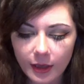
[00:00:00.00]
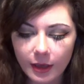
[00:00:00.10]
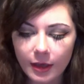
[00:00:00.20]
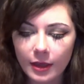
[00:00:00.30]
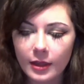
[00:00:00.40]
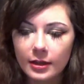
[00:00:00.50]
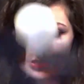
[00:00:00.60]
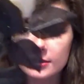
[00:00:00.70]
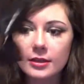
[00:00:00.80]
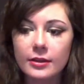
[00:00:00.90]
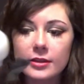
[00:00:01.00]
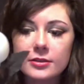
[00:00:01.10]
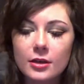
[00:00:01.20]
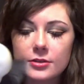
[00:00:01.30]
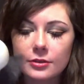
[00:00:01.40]
And this
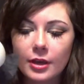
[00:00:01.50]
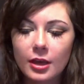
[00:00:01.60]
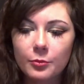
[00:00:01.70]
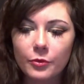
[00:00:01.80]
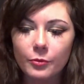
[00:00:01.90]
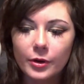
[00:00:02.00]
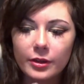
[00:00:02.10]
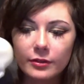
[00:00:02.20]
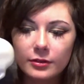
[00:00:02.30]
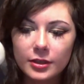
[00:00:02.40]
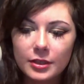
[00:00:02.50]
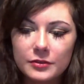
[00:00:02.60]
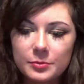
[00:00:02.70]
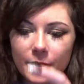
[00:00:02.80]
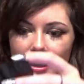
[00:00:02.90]
also came with
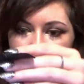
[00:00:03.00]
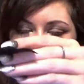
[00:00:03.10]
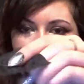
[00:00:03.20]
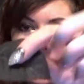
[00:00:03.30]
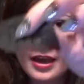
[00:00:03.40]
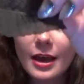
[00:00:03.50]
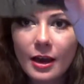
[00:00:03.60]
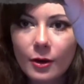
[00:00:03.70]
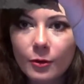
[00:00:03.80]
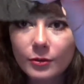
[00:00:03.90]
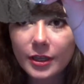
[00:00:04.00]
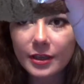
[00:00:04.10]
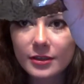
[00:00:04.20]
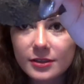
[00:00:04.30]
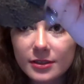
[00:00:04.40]
leaves, but I don't like how
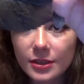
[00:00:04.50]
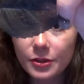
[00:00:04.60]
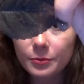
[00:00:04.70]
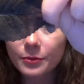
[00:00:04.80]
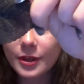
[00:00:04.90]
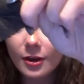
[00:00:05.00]
see-through they